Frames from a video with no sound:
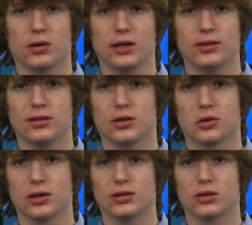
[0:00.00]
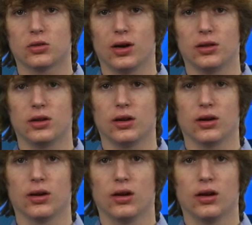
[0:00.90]
prices increase throughout the
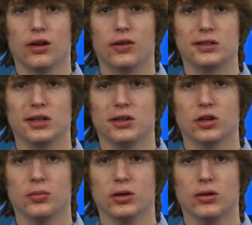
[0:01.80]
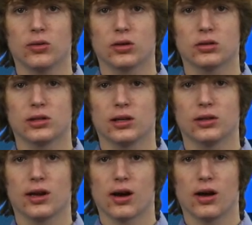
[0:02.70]
year. Visit
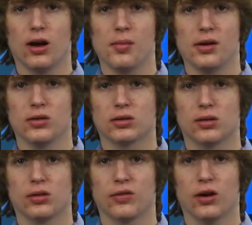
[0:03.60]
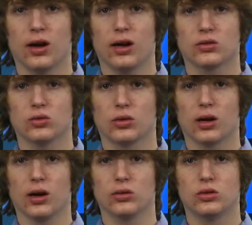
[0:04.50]
yearbookordercenter.com and use the Beaufort High School
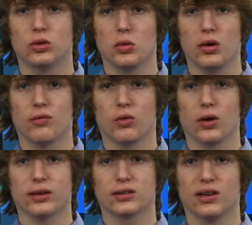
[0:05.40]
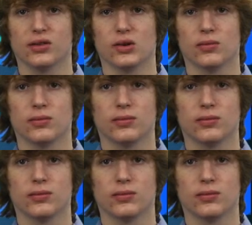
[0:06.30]
code 21487.